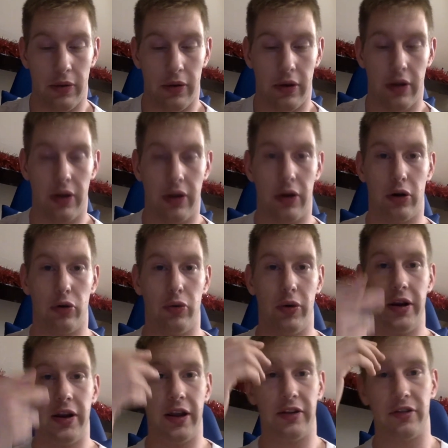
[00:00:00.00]
uh, a
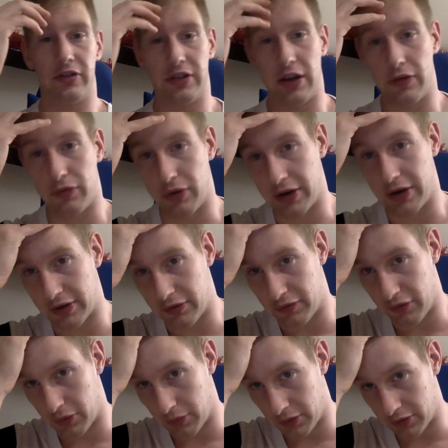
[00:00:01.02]
great exercise for leg
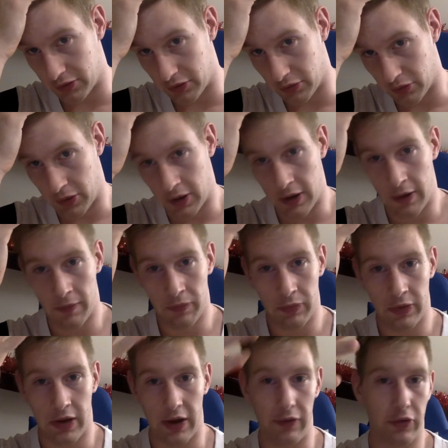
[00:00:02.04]
development. So
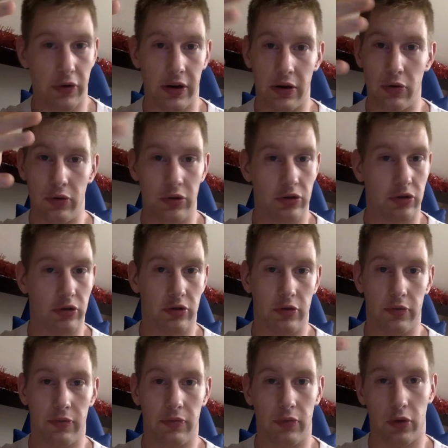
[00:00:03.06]
if you can do it, just
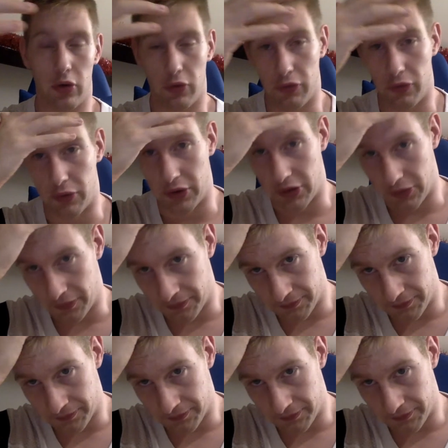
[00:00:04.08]
go for it.